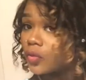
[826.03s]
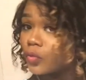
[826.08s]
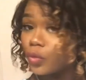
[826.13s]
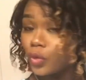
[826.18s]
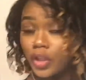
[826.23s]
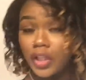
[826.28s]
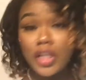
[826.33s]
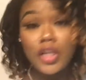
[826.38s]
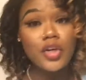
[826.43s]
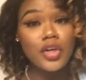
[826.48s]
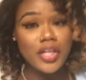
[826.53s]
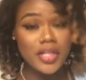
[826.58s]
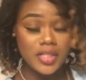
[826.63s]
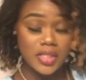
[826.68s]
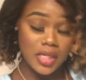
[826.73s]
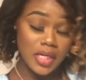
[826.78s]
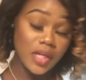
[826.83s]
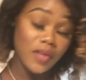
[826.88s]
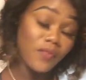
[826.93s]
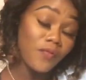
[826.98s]
really
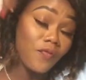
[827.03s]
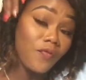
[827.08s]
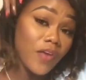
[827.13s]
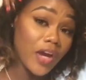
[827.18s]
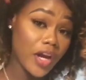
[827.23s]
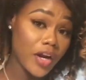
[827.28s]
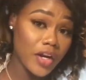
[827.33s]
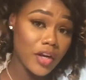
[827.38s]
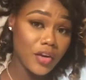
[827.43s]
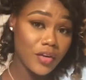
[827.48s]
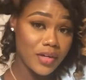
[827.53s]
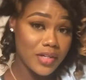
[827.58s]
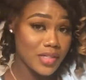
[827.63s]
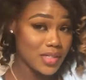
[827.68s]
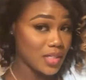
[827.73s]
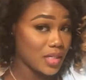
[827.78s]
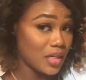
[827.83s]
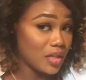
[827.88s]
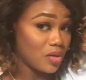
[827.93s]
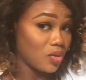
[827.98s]
greasy, very
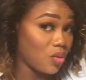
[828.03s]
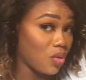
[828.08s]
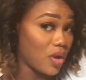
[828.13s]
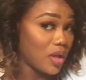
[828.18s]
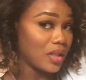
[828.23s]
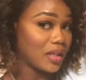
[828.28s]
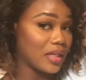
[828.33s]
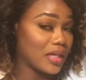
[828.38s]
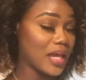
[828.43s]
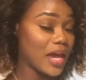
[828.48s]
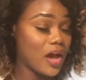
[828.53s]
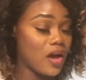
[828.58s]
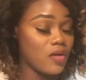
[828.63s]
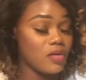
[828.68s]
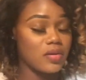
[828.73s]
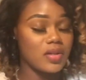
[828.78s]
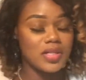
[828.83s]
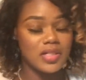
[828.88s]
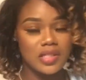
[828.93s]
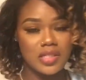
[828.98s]
greasy and oily
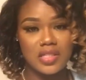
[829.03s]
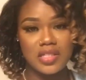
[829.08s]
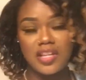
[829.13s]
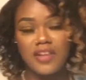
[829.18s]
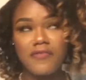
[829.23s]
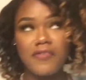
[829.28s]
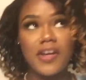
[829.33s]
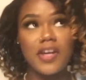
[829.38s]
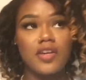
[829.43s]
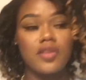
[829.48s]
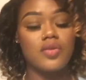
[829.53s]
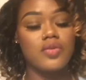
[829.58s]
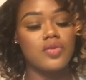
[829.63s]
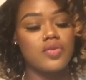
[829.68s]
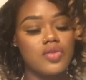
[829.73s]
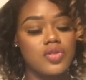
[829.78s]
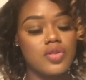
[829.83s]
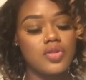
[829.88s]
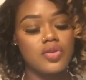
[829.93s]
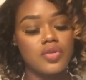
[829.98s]
now, because the stuff I
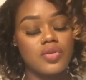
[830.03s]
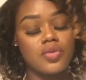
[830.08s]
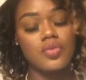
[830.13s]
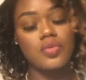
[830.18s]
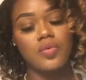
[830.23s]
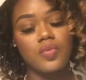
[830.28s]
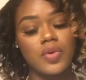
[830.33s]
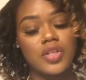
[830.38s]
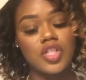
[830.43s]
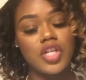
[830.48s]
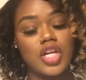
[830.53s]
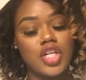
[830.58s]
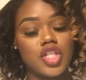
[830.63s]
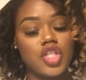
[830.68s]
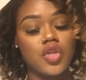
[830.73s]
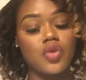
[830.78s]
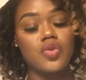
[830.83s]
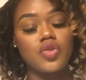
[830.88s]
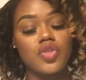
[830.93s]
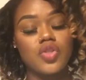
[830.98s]
used to, which I
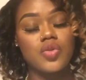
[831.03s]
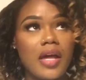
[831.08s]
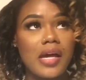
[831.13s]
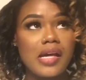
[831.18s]
showed you,